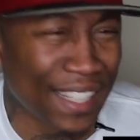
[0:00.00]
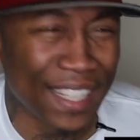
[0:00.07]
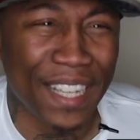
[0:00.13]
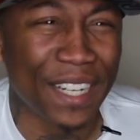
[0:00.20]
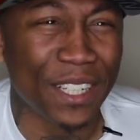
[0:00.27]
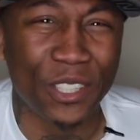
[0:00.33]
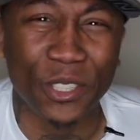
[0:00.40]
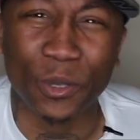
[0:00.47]

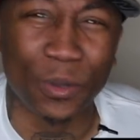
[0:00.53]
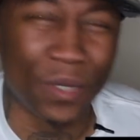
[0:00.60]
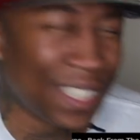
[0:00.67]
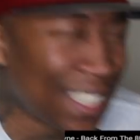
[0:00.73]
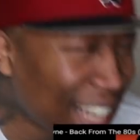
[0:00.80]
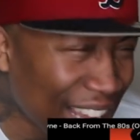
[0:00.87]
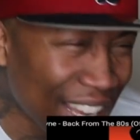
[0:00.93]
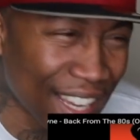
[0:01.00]
did it, you
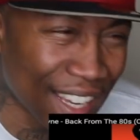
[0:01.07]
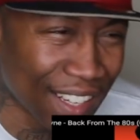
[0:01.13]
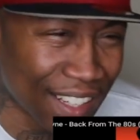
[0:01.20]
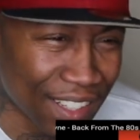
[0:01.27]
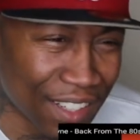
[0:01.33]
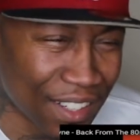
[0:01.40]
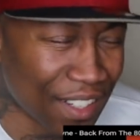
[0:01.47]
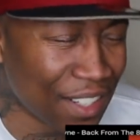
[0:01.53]
say it.
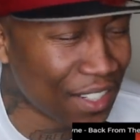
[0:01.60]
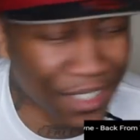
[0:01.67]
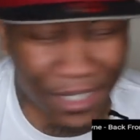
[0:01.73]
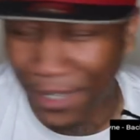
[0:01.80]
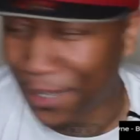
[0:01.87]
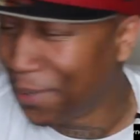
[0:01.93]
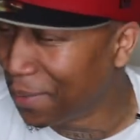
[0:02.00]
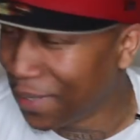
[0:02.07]
Oh.